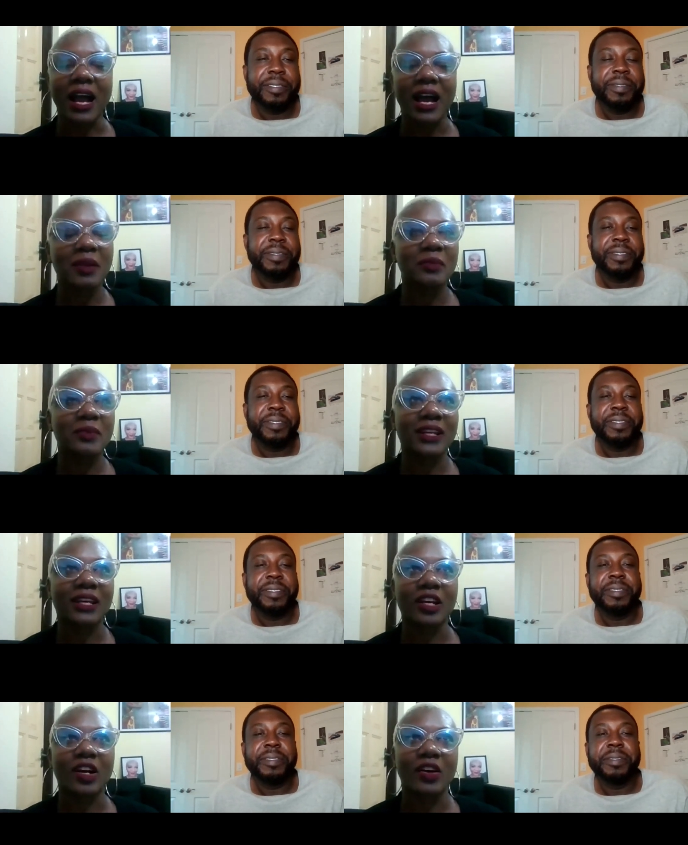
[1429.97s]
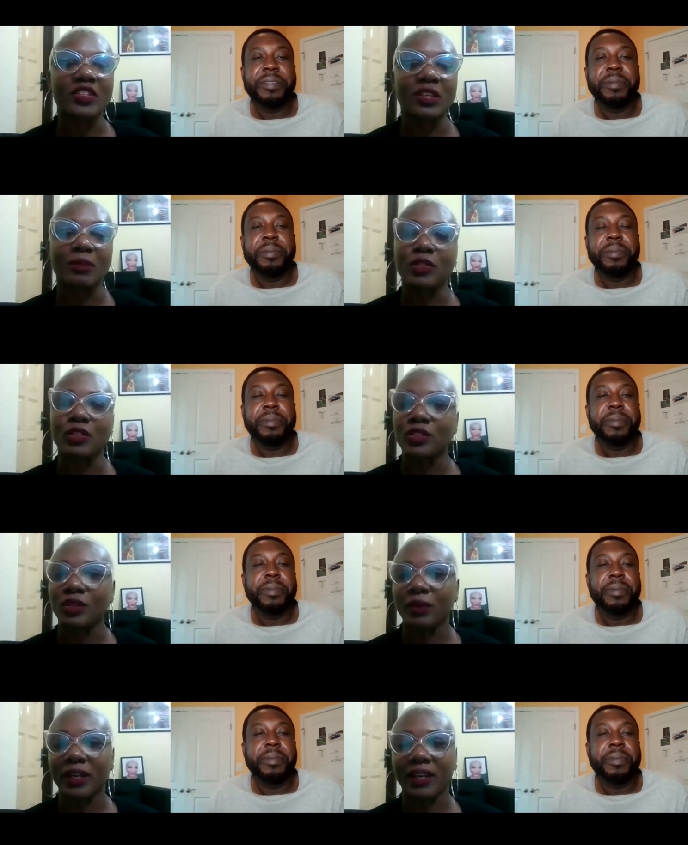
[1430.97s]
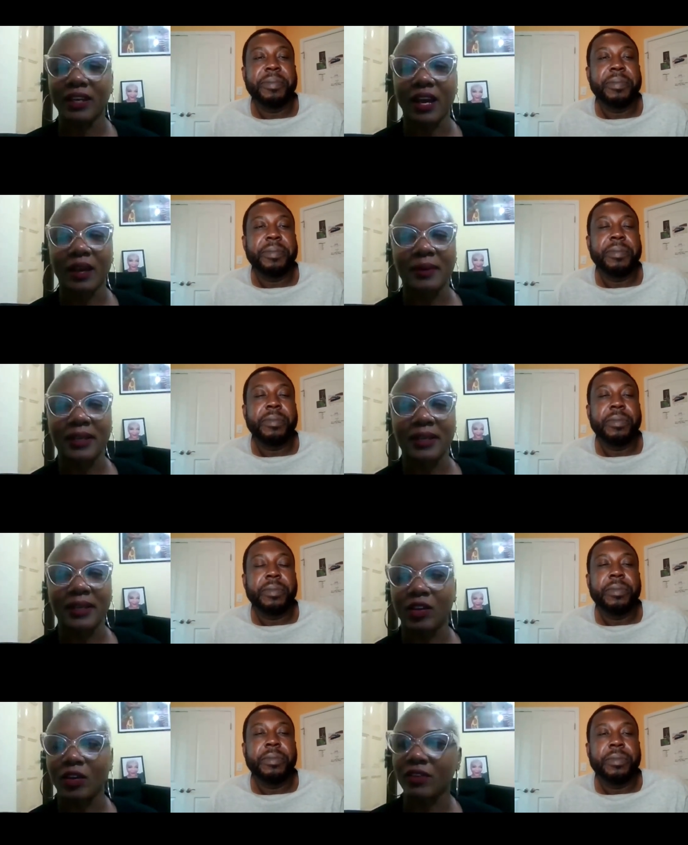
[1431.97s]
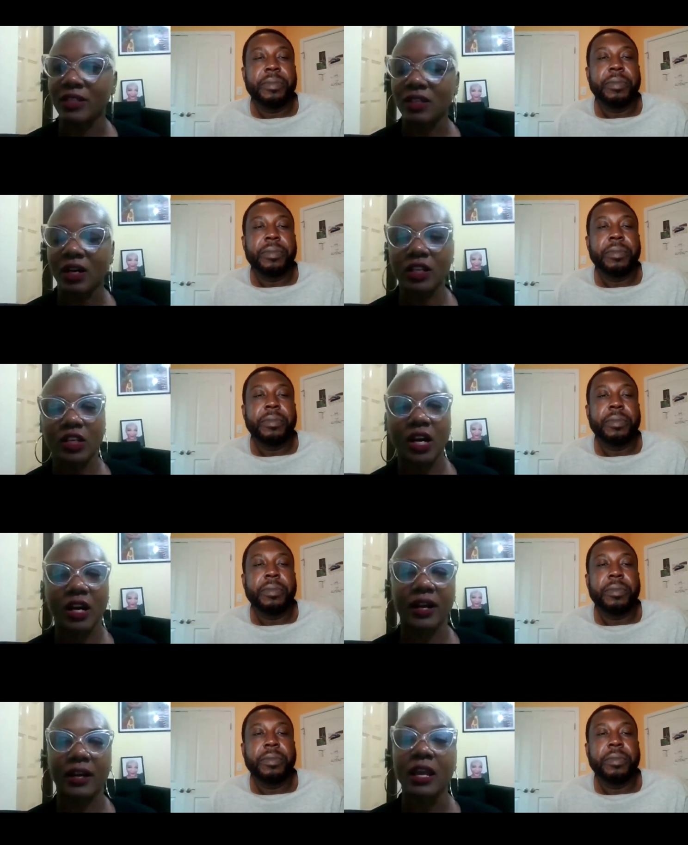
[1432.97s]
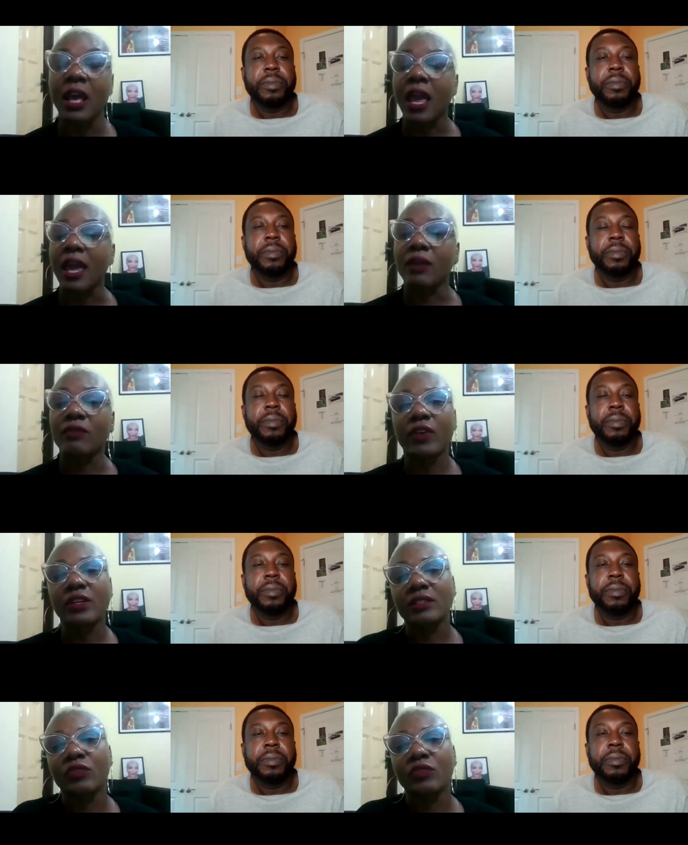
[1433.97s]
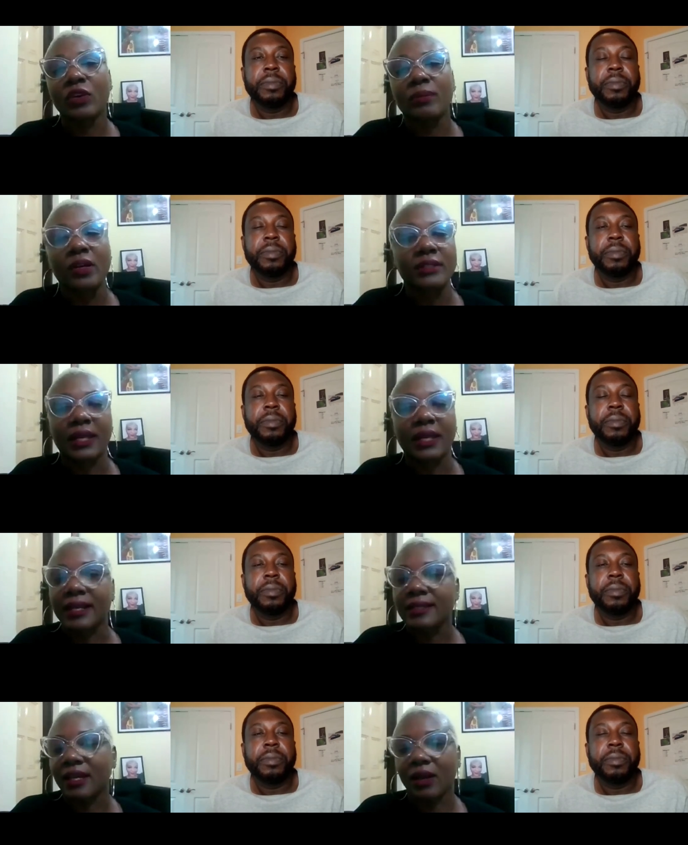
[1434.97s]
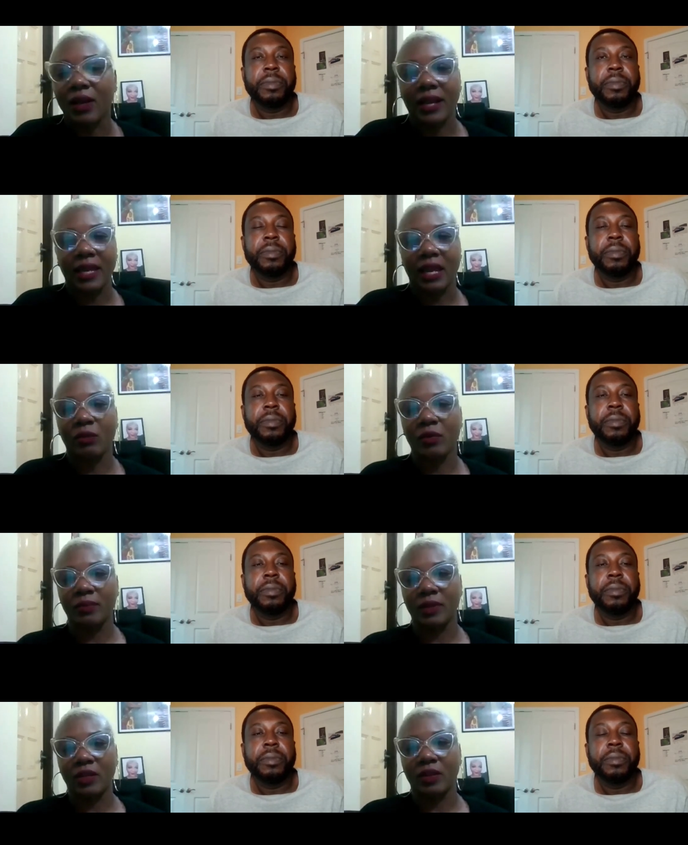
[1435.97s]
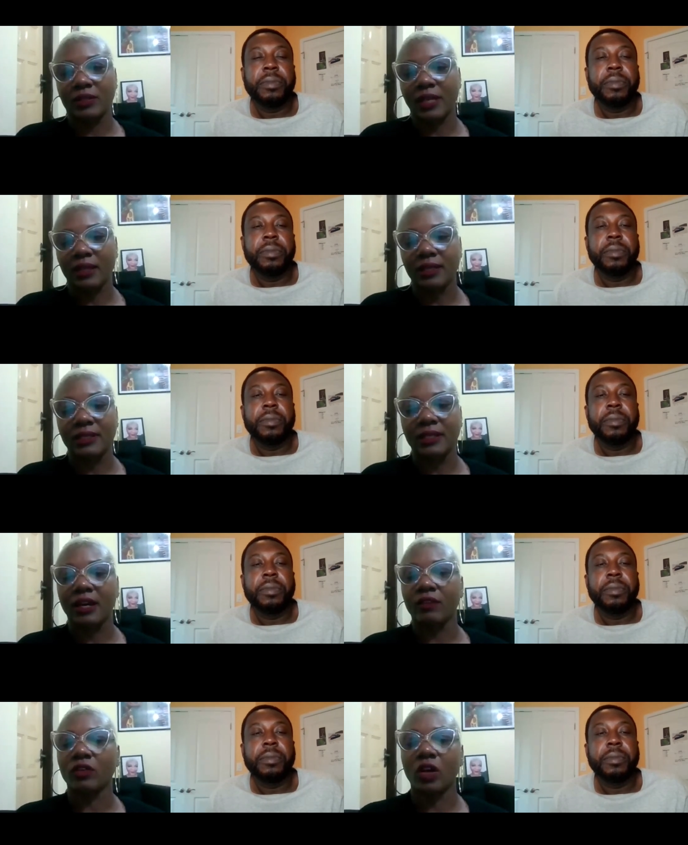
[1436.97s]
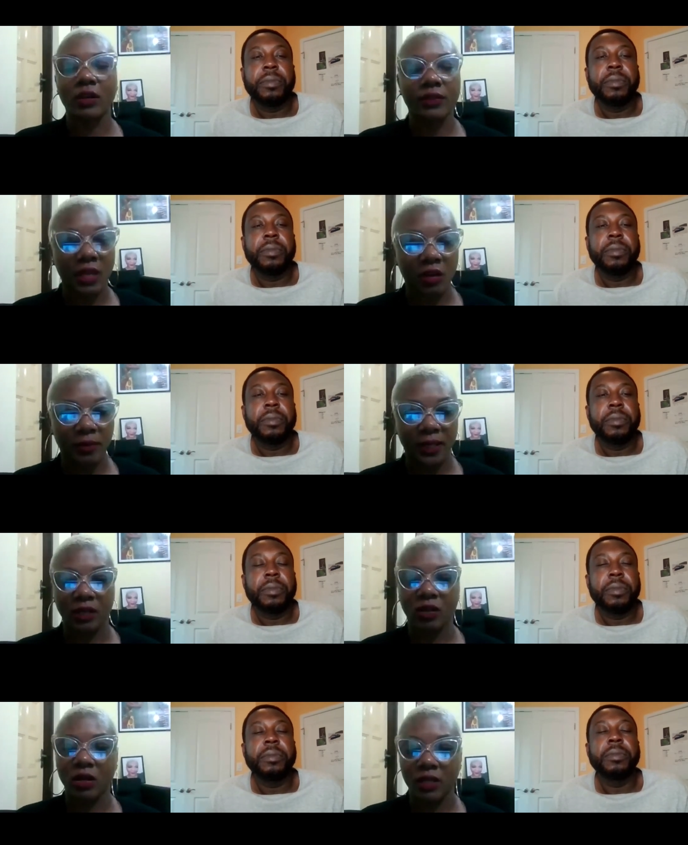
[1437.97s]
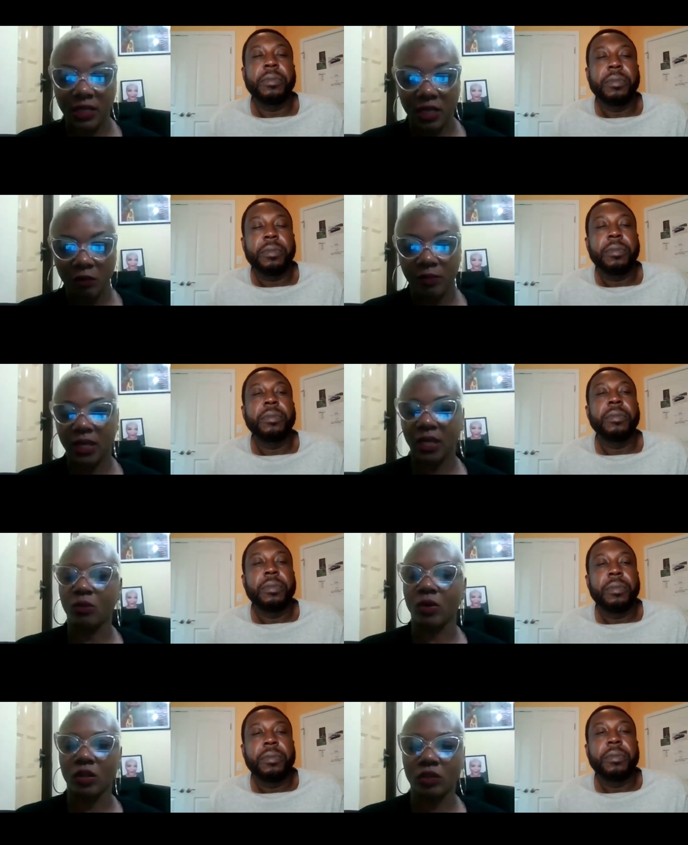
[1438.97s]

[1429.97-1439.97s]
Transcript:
Speaker 1: I would encourage them to do it. I it's on your heart. And first and foremost, like I said, I can't, re- you know, say this enough. Go to therapy. Go to therapy. Work